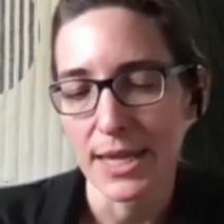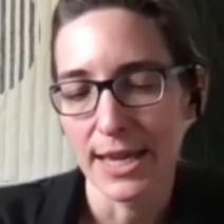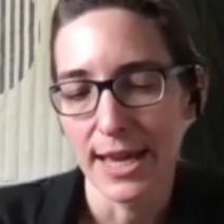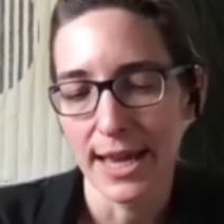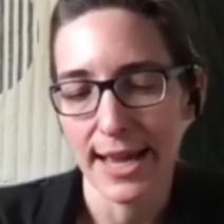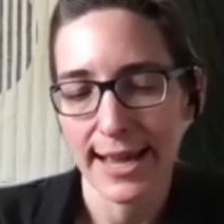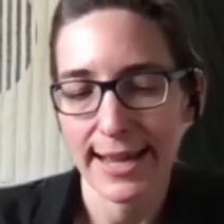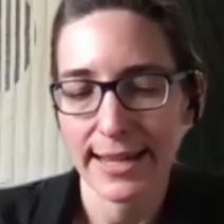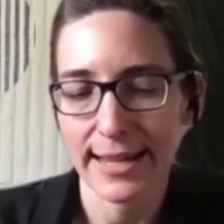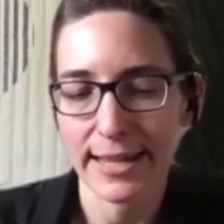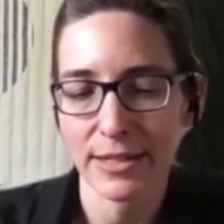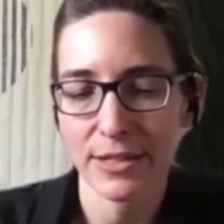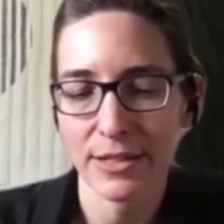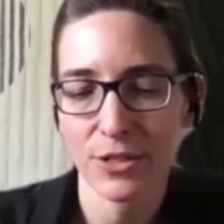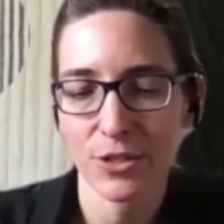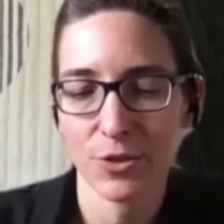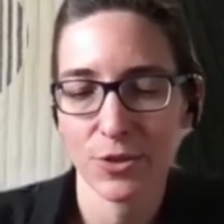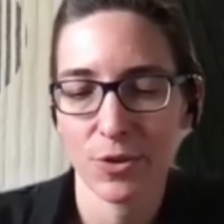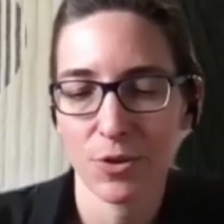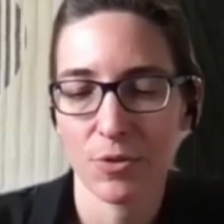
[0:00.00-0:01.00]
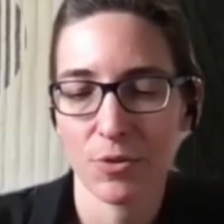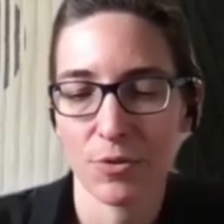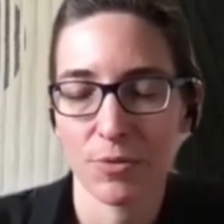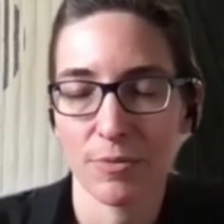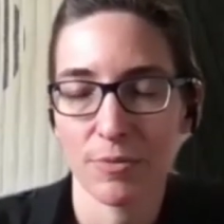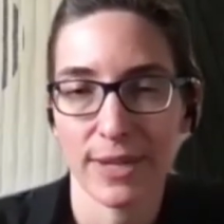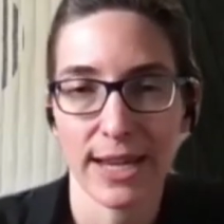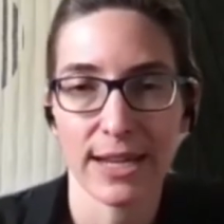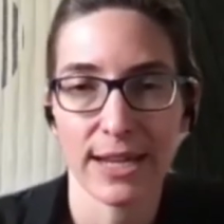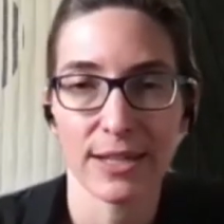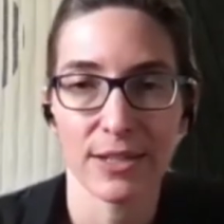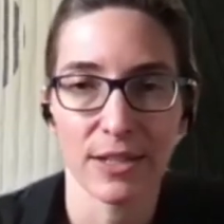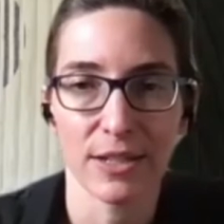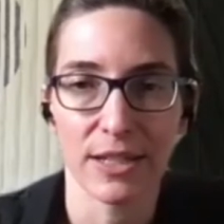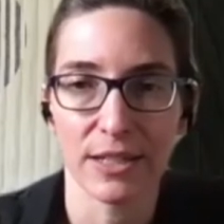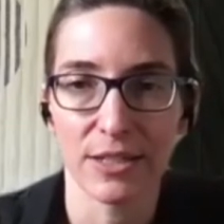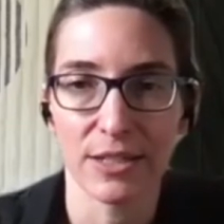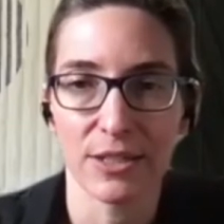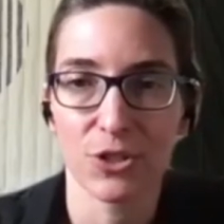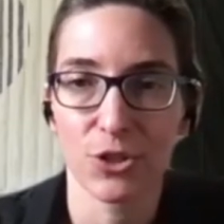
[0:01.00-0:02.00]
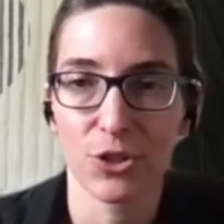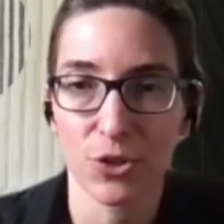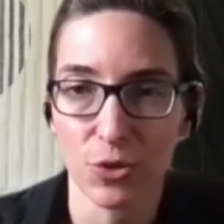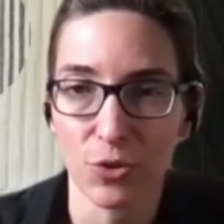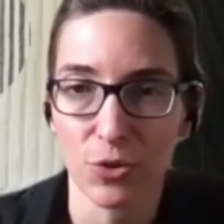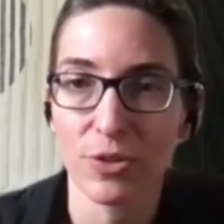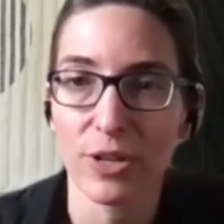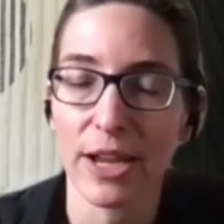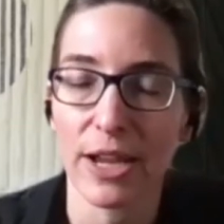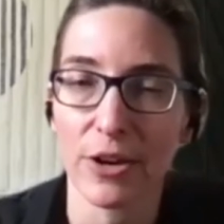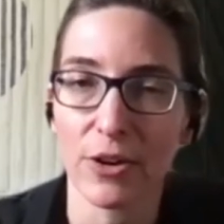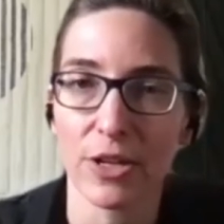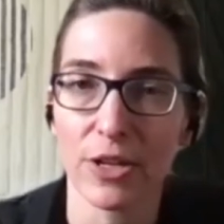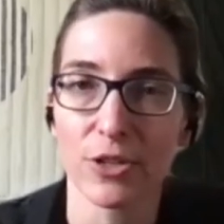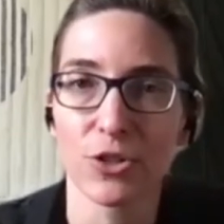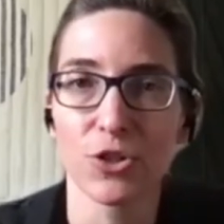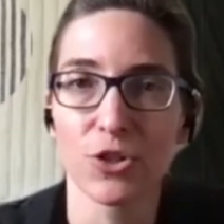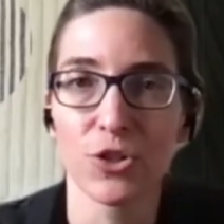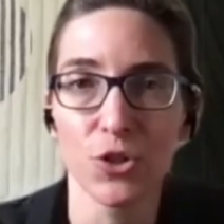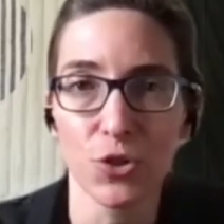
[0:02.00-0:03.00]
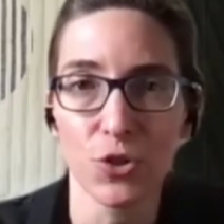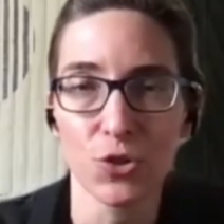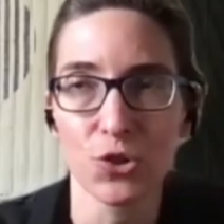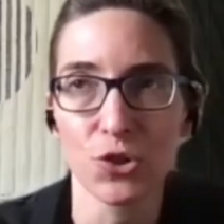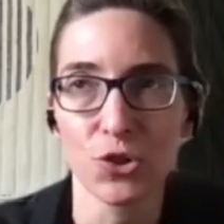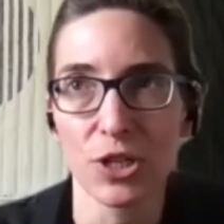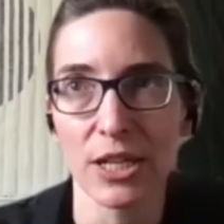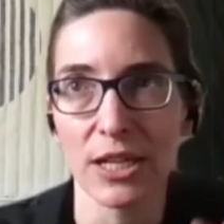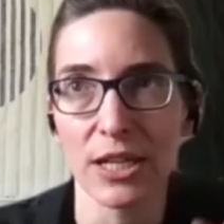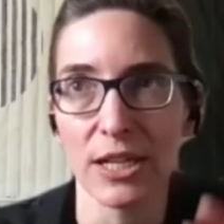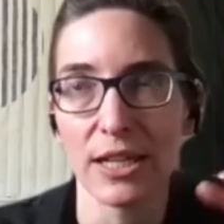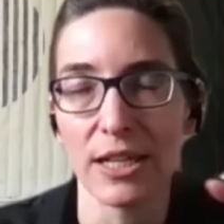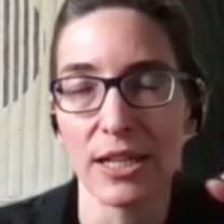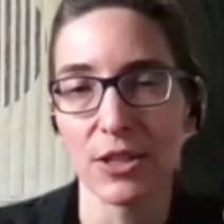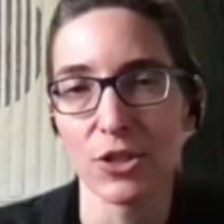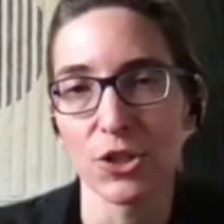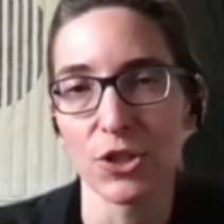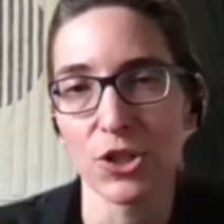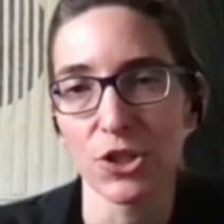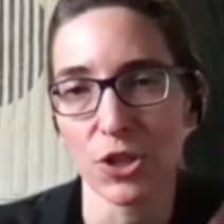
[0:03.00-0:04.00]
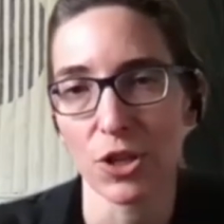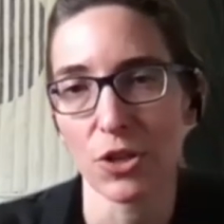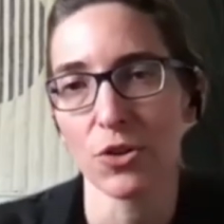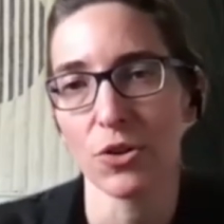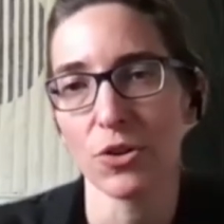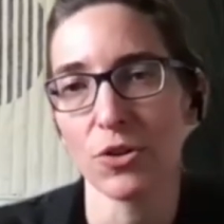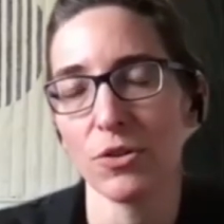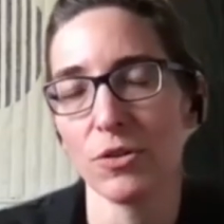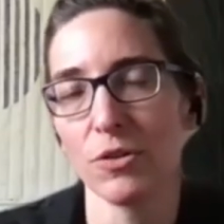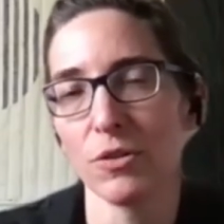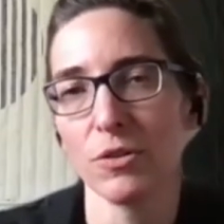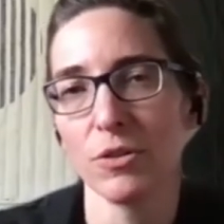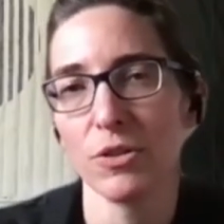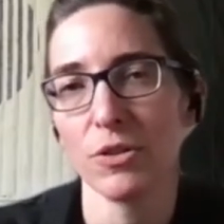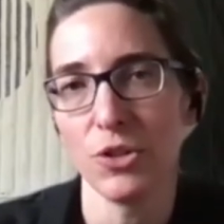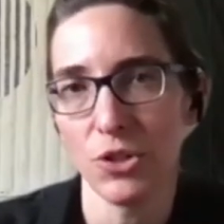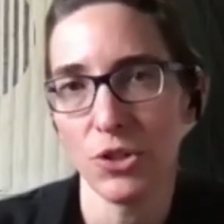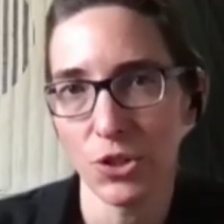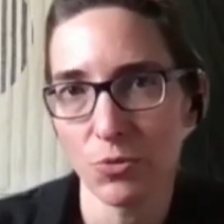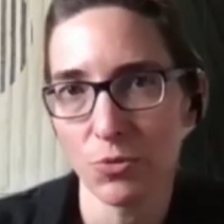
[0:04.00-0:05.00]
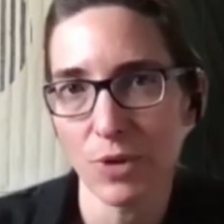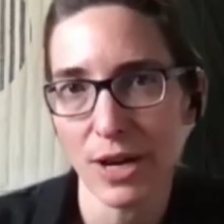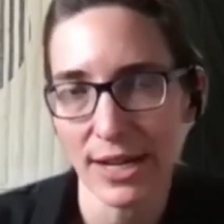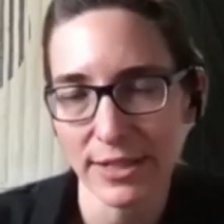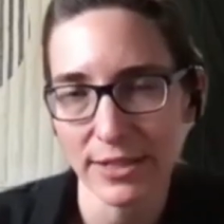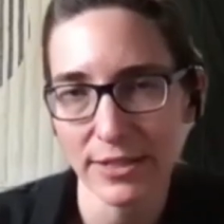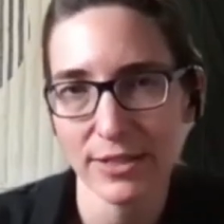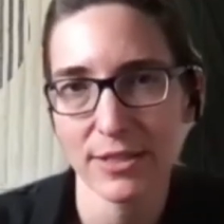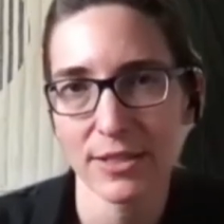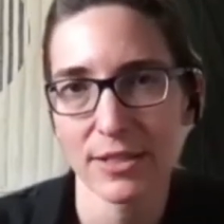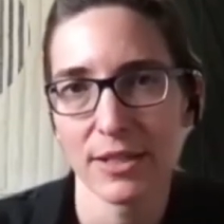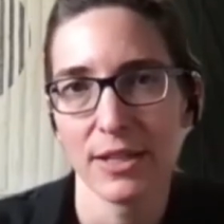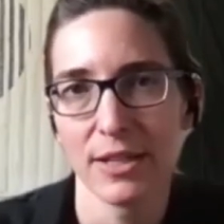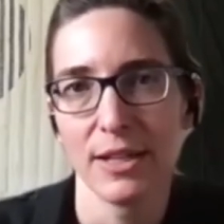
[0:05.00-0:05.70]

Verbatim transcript: and so, yeah, in certain areas, usually in the southern US,